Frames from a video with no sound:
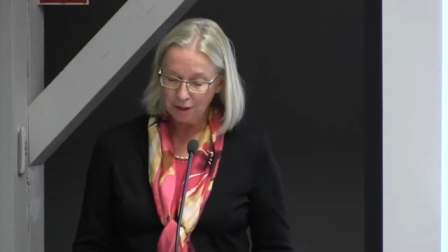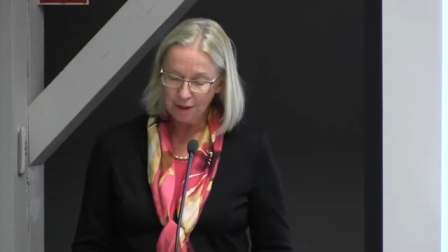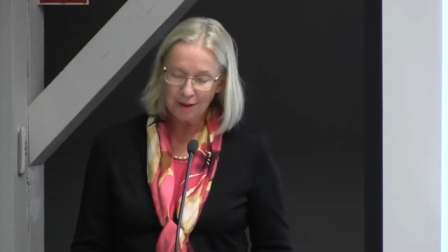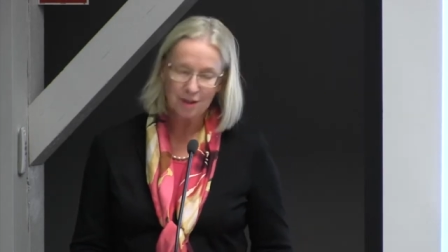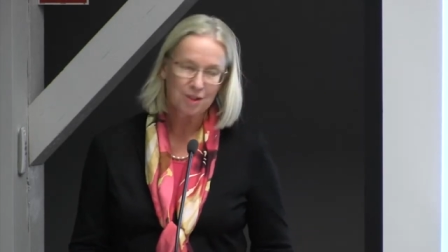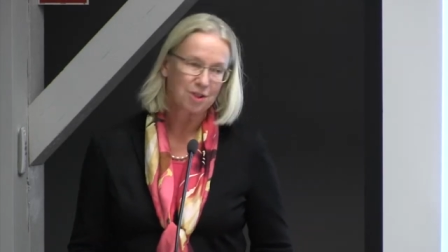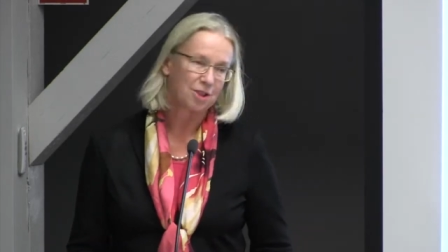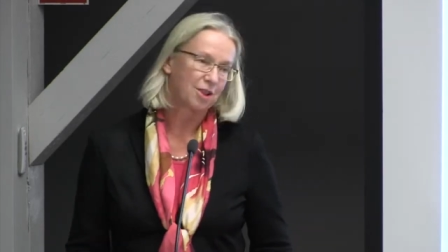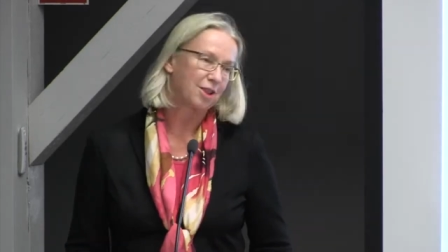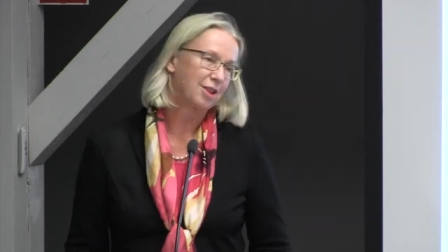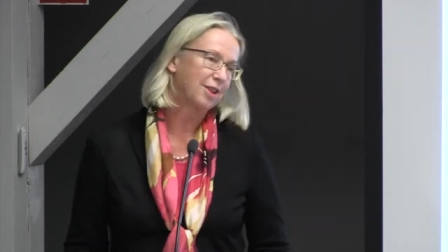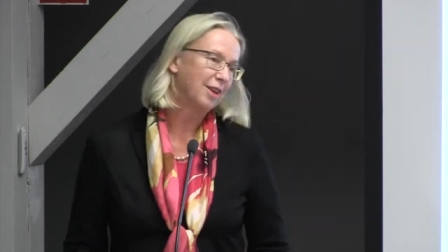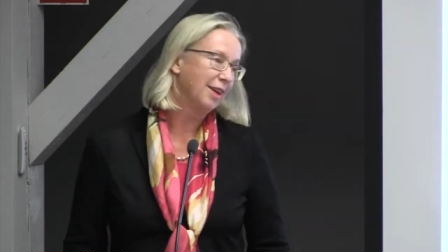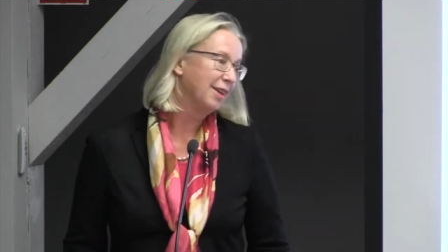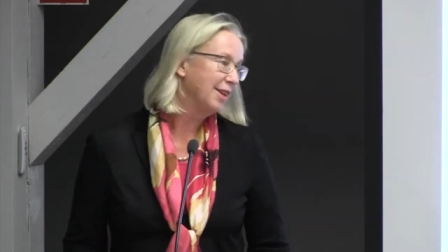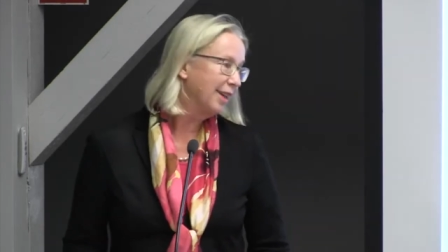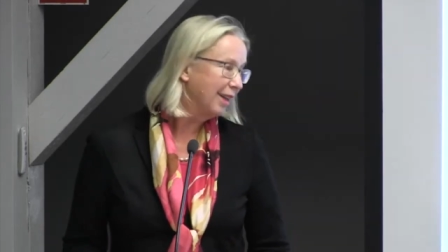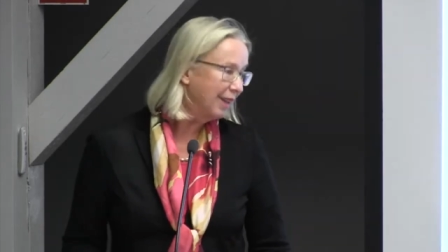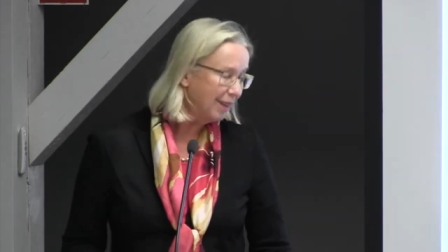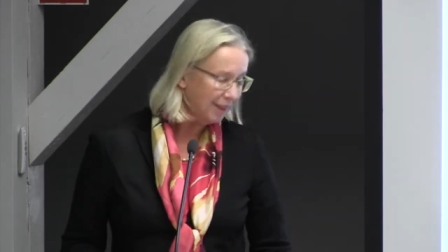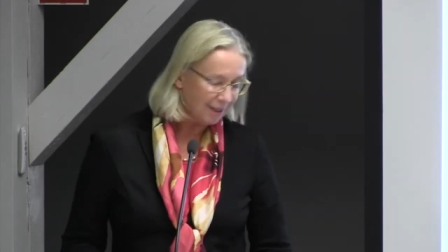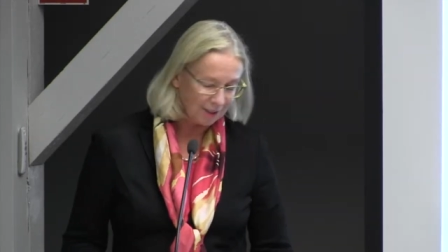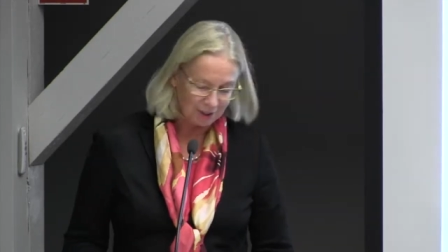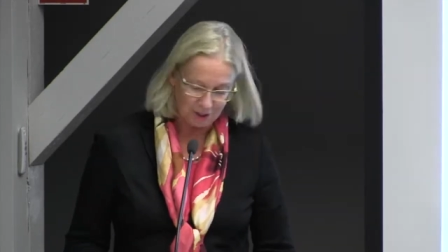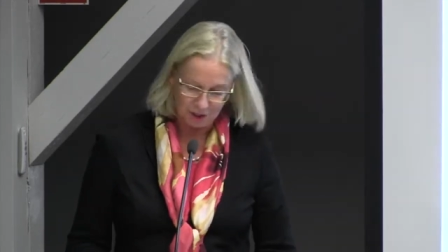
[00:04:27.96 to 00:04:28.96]
theater and
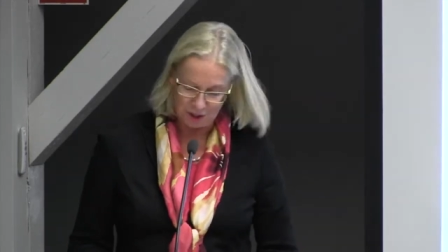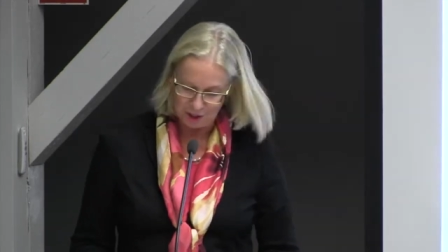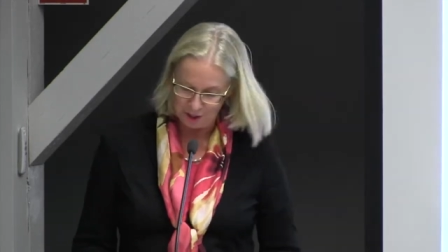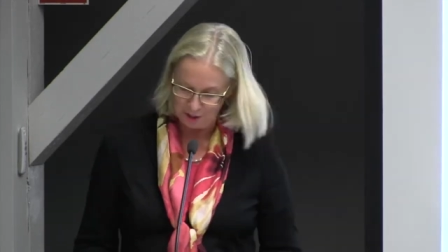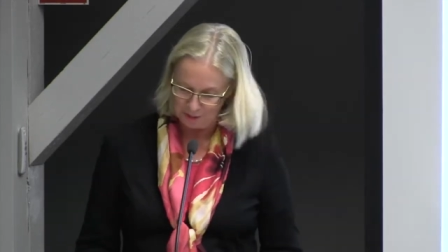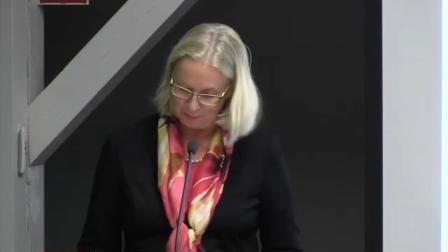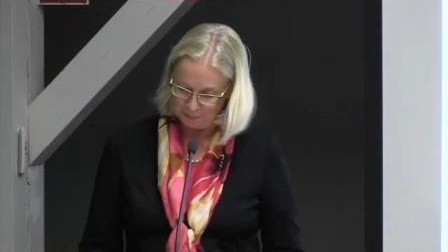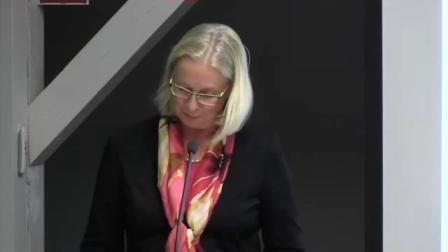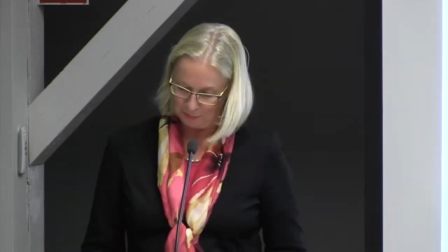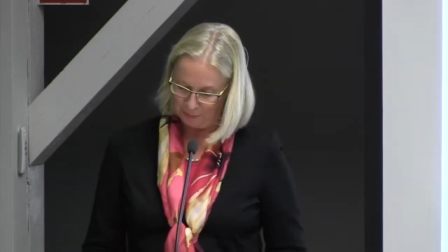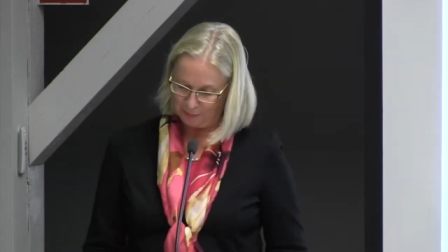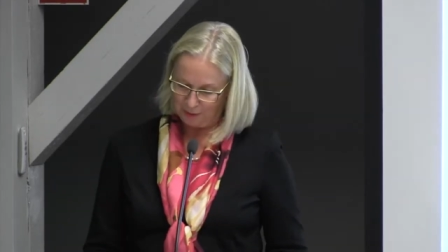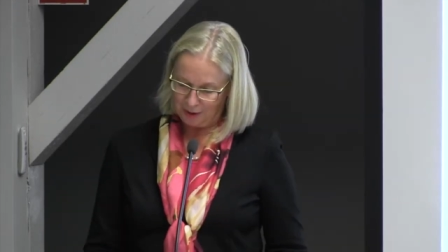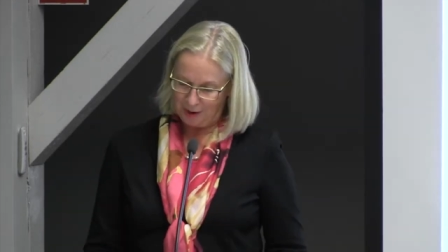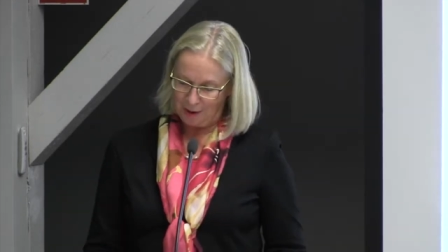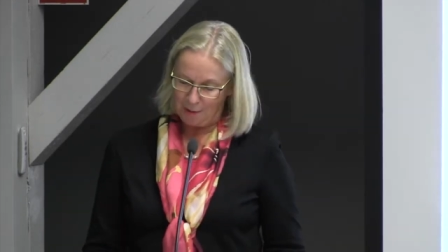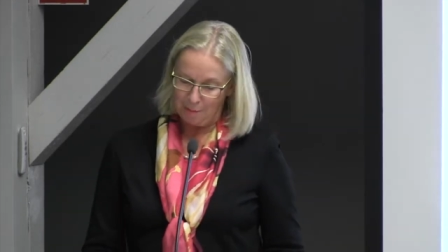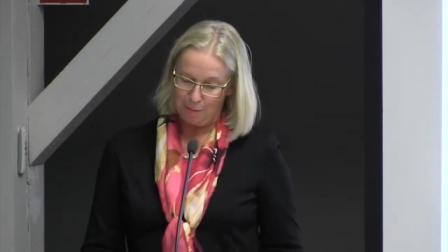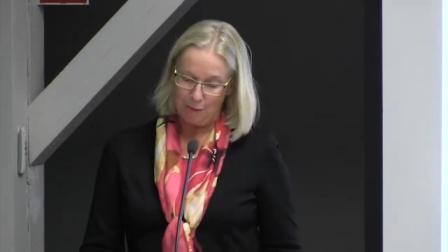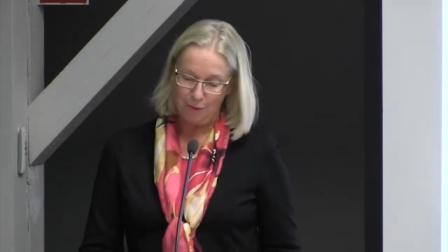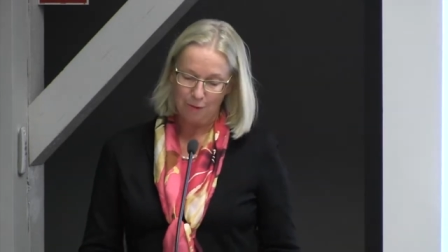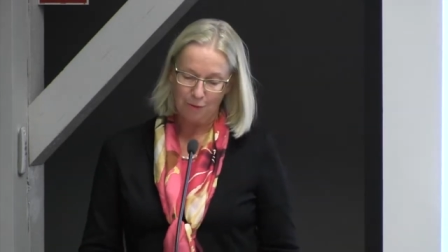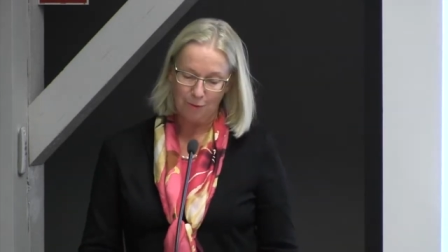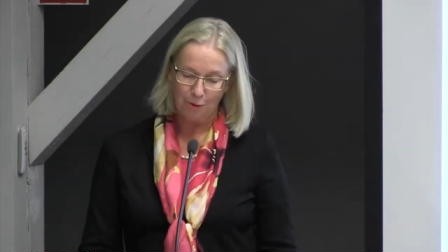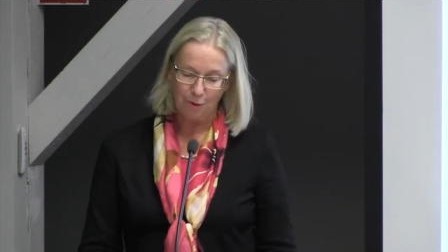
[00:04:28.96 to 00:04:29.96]
English,
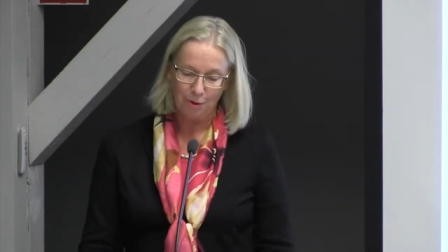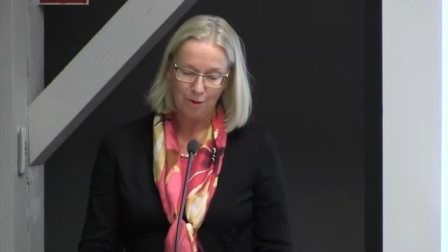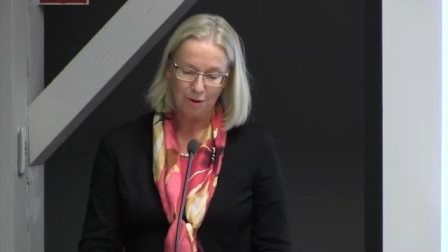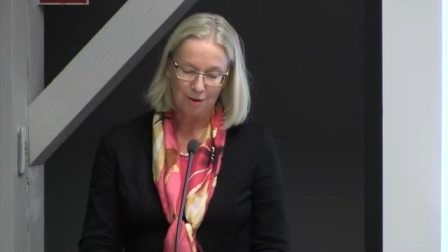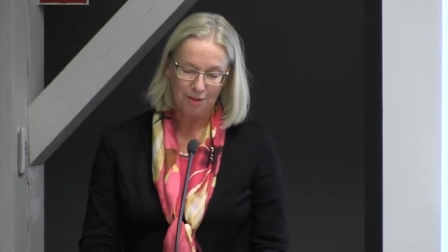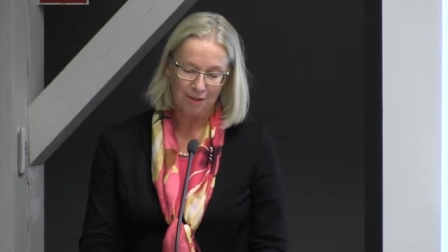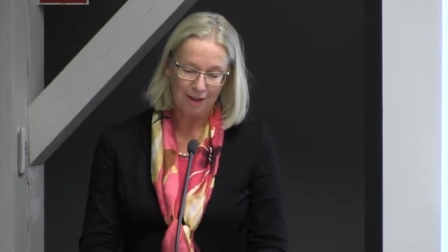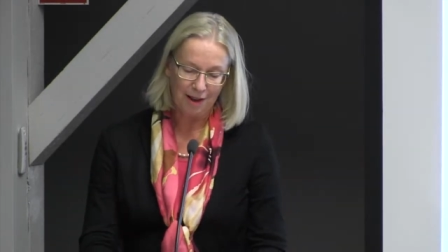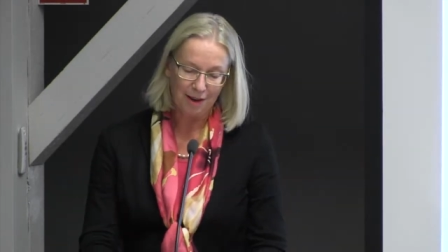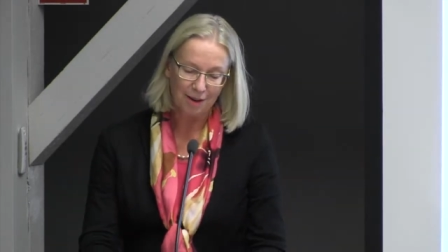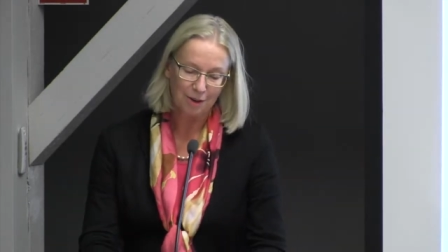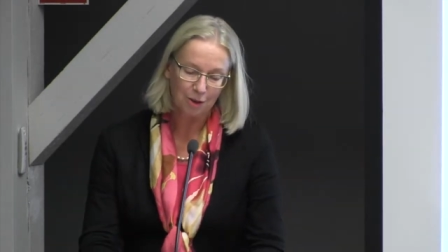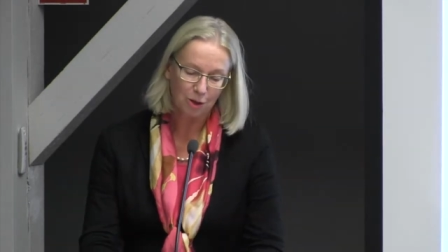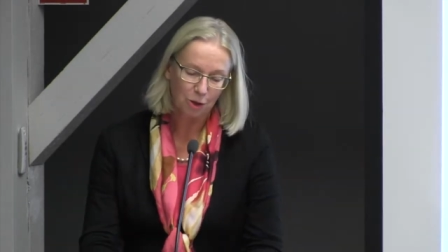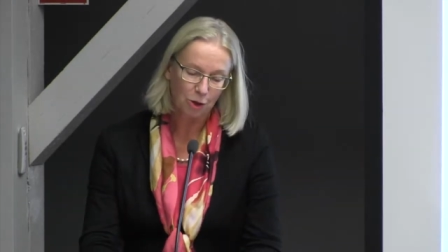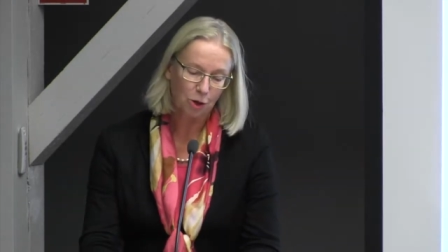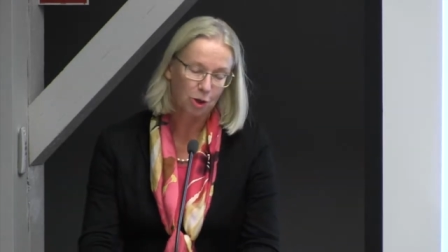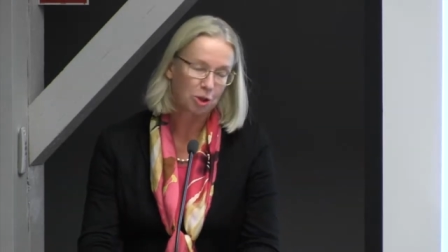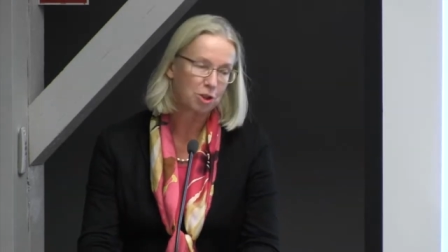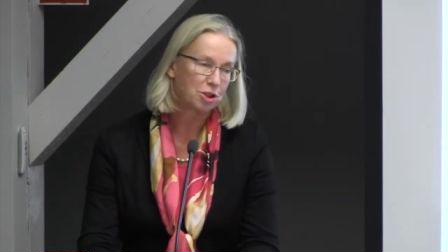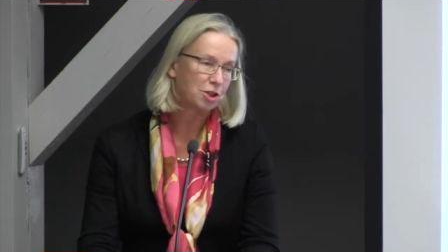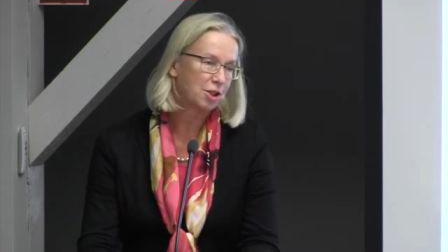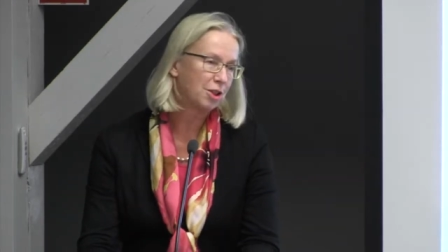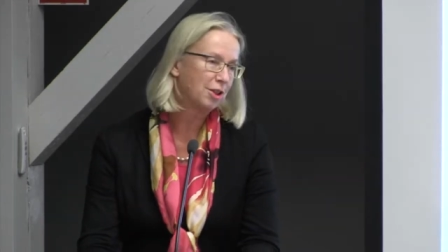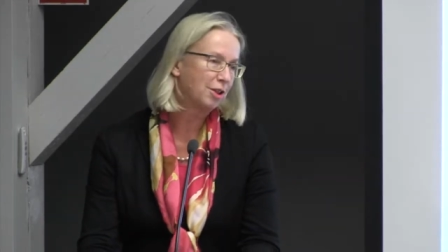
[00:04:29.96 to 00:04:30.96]
before then
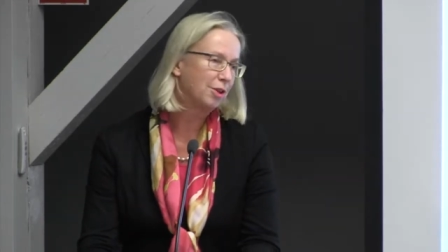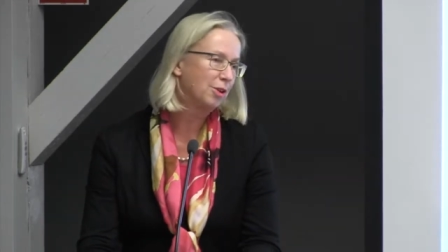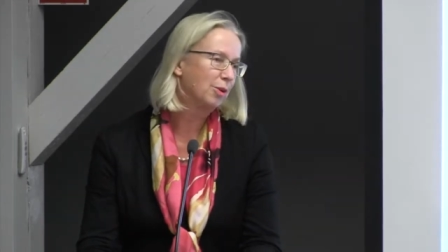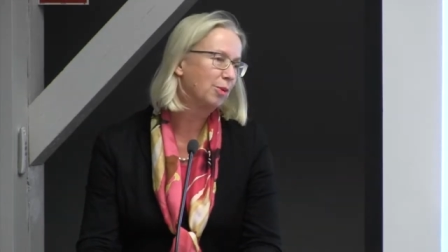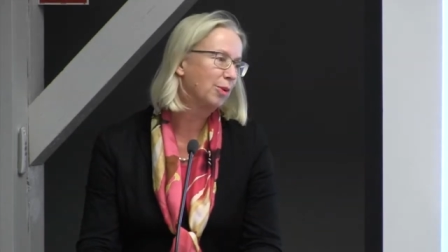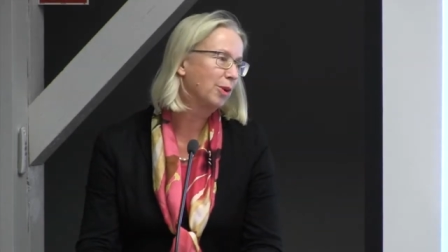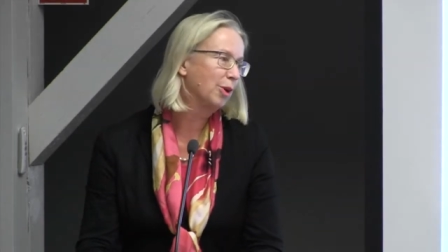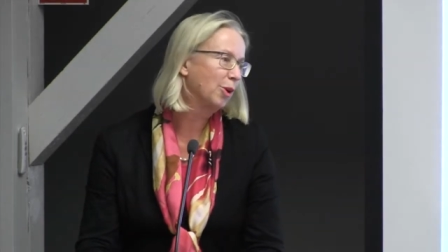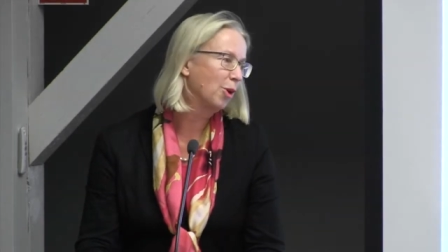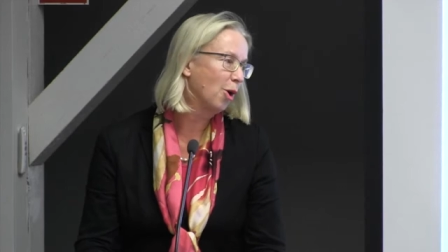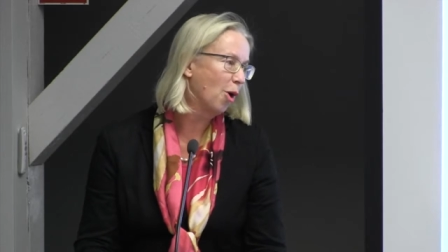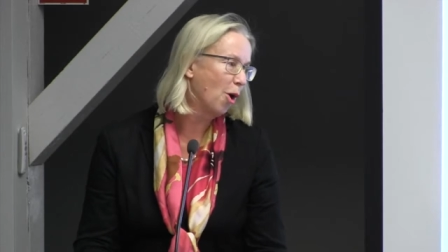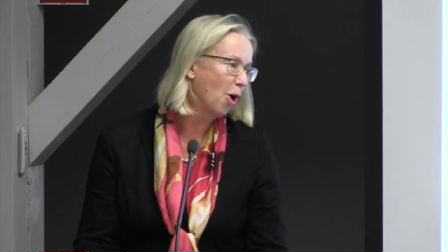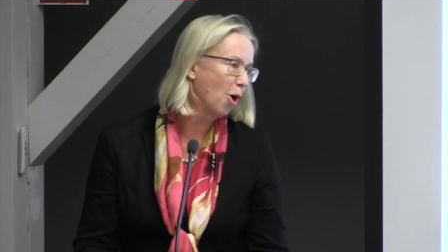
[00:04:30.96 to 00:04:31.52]
continuing